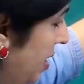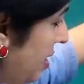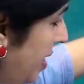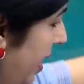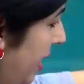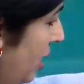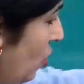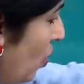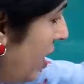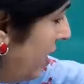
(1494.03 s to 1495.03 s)
the second
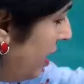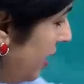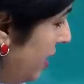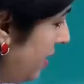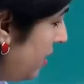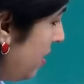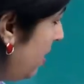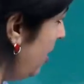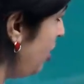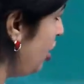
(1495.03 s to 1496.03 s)
one is
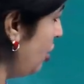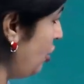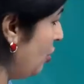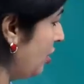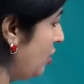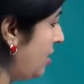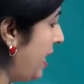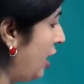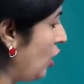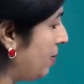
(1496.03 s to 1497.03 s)
a geotourist. So,
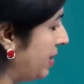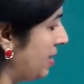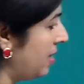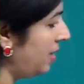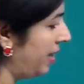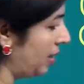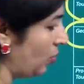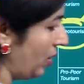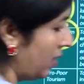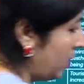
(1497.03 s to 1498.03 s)
second option is the correct one.